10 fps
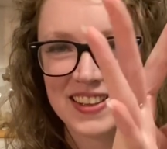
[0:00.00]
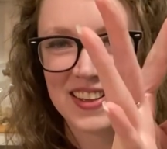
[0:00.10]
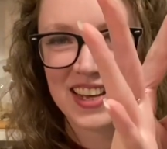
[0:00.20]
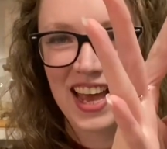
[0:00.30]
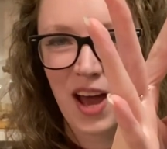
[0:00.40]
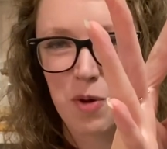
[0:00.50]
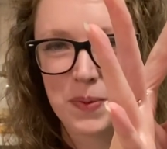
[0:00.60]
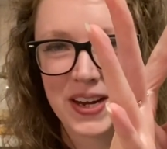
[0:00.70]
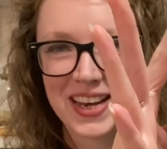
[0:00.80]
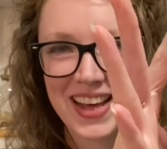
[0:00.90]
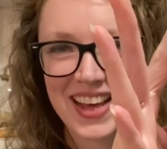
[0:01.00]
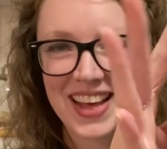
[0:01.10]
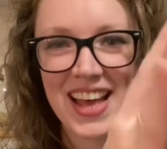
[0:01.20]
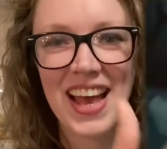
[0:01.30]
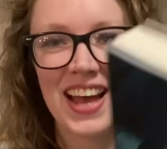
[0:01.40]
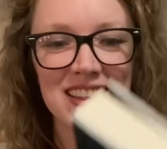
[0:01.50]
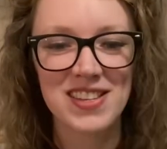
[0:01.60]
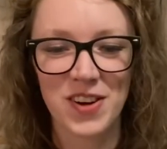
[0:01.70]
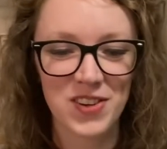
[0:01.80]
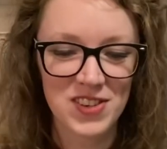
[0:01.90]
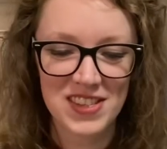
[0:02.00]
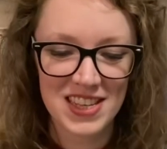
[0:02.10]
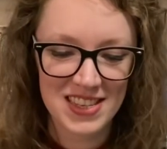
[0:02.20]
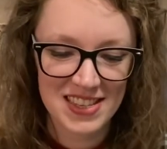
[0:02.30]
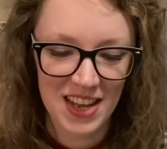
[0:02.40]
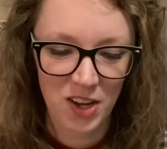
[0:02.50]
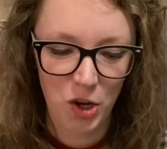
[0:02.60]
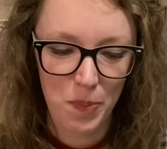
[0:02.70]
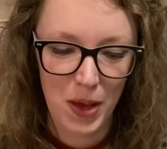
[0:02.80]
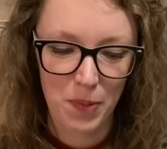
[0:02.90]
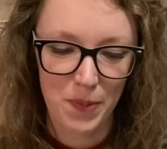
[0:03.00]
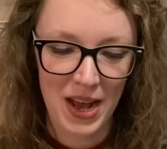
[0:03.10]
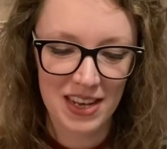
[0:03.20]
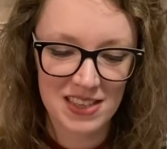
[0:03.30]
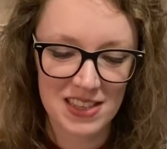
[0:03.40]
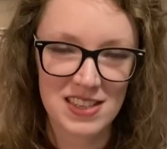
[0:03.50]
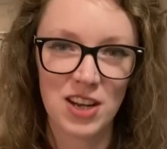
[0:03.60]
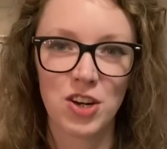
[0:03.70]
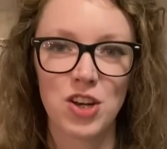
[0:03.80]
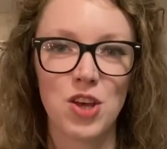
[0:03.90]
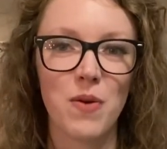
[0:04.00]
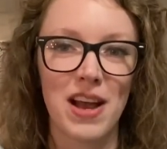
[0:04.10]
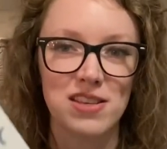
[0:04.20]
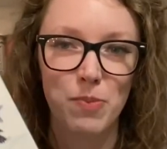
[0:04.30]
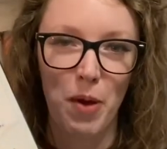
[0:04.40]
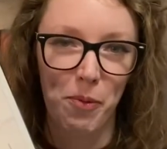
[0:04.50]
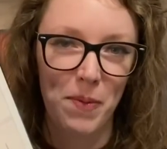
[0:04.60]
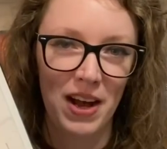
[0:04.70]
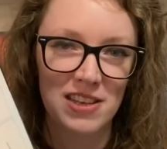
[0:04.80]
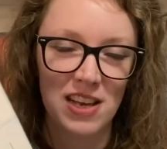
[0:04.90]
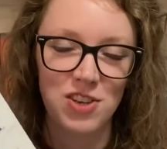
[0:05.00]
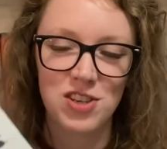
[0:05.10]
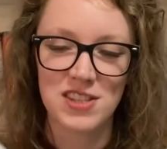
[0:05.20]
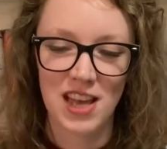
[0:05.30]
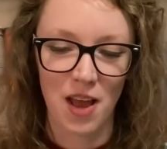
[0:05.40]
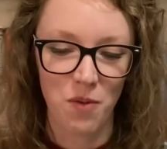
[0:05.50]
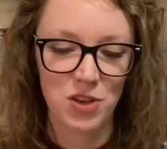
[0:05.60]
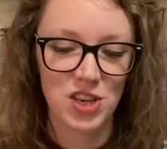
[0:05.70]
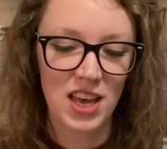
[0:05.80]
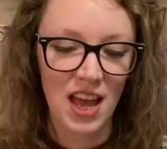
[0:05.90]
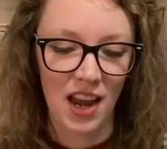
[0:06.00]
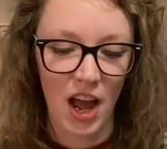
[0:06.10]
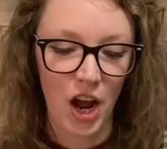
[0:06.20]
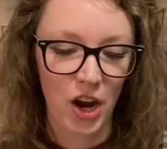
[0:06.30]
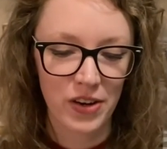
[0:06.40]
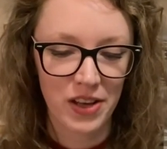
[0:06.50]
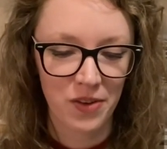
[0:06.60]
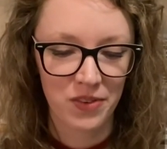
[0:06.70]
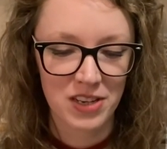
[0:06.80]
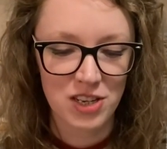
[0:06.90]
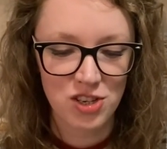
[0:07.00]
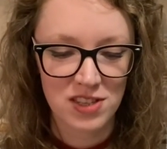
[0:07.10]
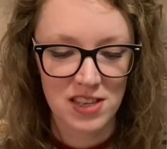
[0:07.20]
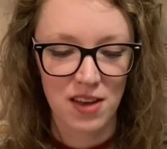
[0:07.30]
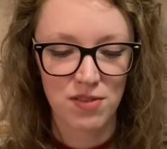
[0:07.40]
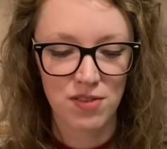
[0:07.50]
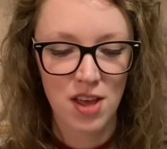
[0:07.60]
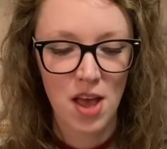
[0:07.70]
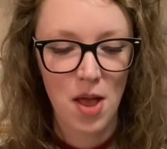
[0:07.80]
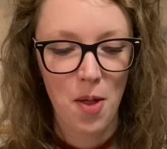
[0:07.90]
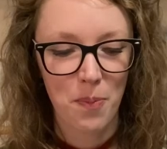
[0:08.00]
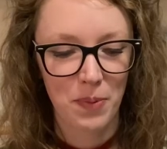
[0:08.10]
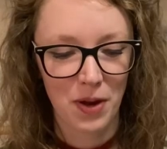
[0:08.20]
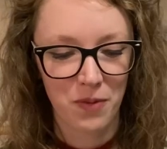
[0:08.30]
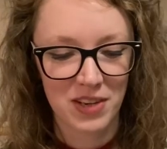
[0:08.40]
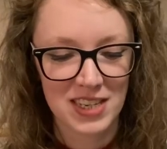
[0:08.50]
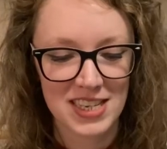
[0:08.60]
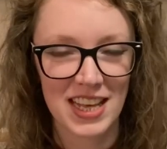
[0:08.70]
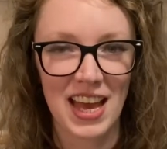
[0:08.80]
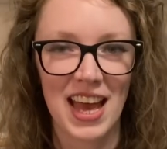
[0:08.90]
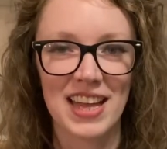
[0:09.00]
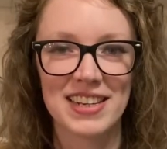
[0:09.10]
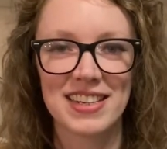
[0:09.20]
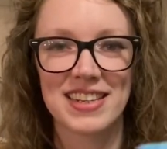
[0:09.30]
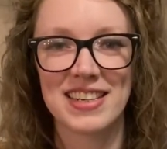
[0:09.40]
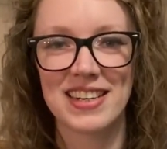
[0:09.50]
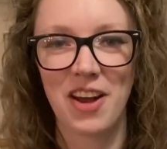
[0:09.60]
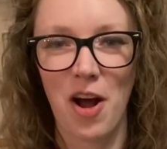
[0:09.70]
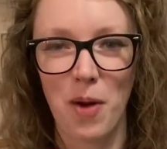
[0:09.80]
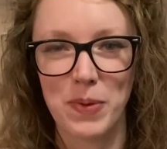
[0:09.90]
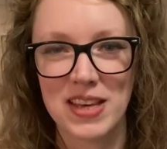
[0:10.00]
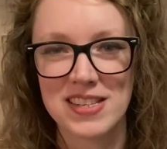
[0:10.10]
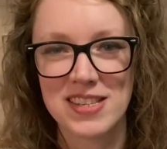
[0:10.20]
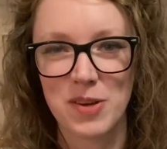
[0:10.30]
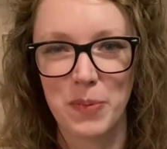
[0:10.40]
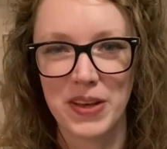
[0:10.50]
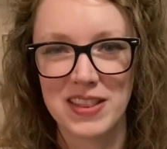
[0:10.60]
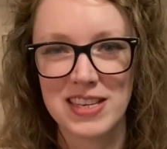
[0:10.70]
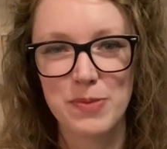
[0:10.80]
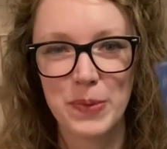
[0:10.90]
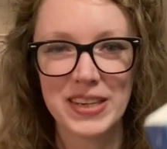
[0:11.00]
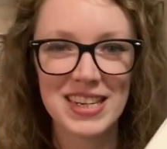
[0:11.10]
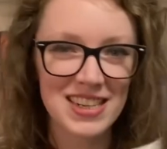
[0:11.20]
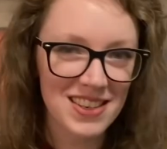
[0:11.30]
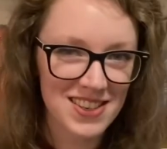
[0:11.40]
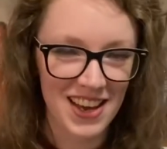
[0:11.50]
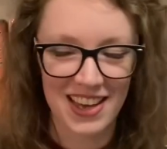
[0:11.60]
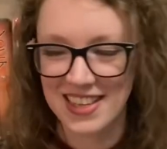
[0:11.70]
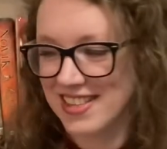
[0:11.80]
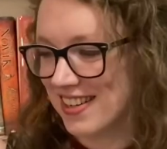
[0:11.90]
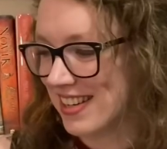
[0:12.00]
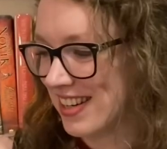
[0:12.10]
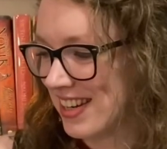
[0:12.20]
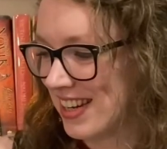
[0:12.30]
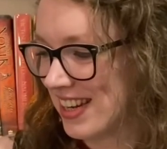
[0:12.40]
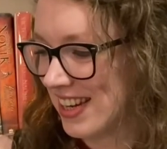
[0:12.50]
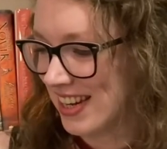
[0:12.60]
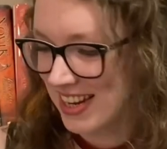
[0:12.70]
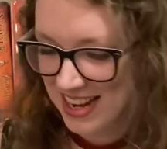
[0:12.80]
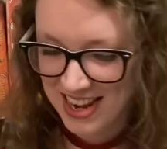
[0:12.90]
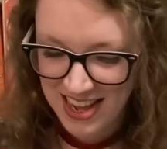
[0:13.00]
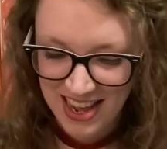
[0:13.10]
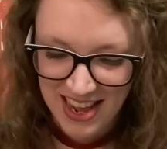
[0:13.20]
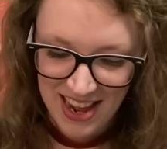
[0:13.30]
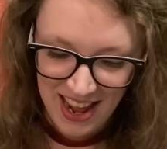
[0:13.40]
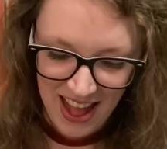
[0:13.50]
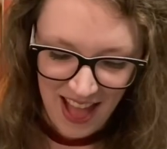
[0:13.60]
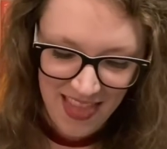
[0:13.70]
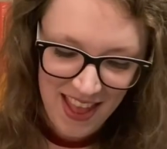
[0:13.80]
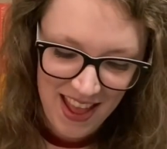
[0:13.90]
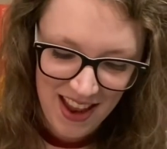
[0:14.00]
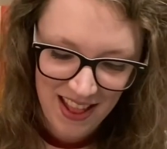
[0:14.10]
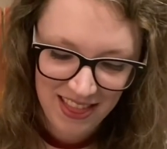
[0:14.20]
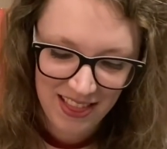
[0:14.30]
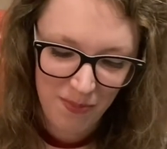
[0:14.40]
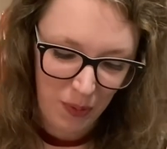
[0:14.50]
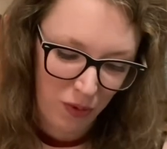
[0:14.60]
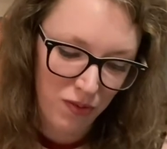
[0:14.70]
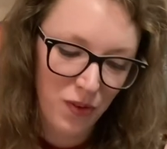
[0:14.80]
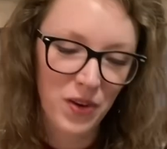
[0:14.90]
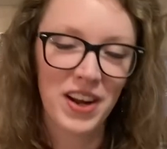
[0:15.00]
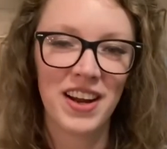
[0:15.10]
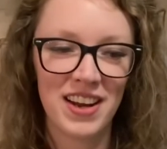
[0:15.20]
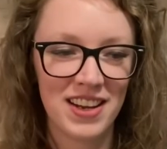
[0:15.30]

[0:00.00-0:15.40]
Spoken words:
Look how pretty. And these are just the standard paperbacks, the standard US paperbacks, I should say, which again, I already own editions of. But I wanted to get copies to put these pretty dust jackets on. And then book 4,